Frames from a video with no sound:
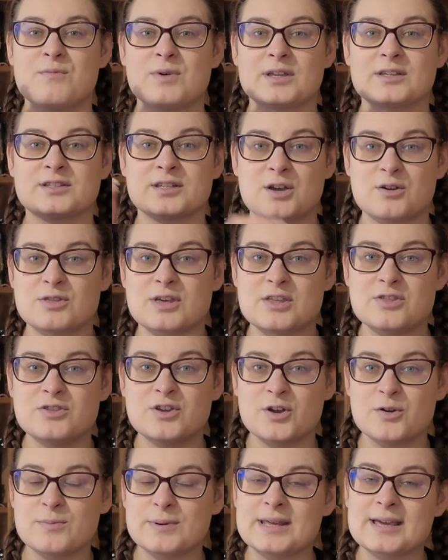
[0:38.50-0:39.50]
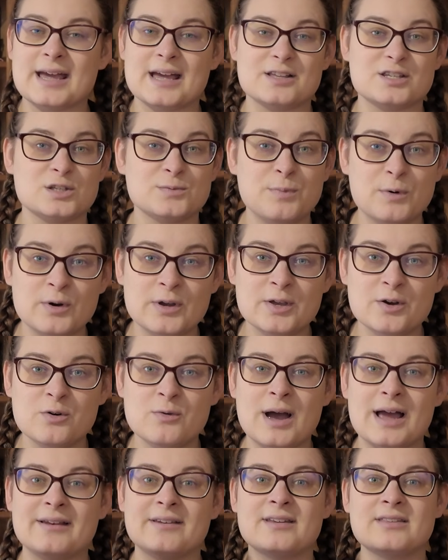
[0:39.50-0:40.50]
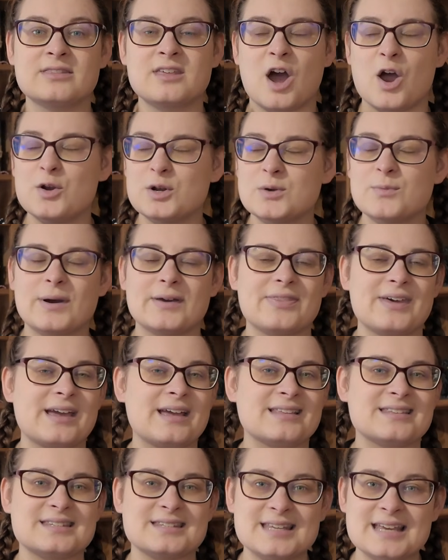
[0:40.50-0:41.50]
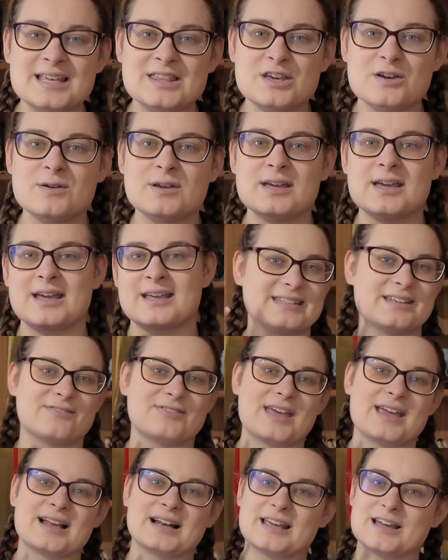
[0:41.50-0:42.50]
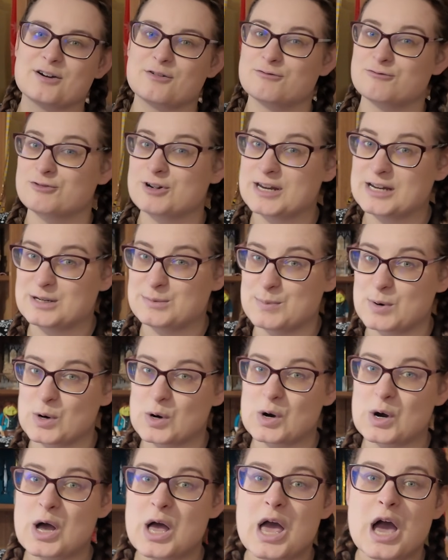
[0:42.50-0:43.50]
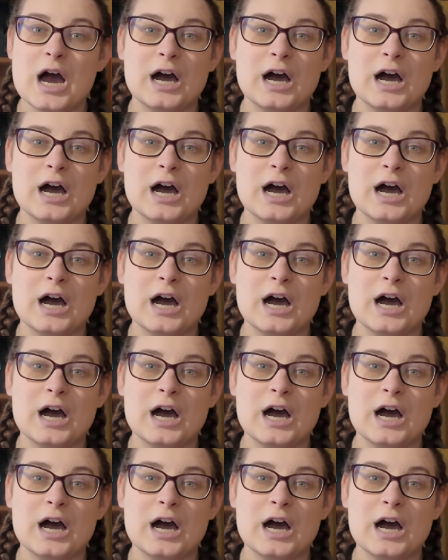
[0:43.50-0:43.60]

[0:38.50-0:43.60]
So that nobody gets spoiled, and the only way they can see that is if they click read more.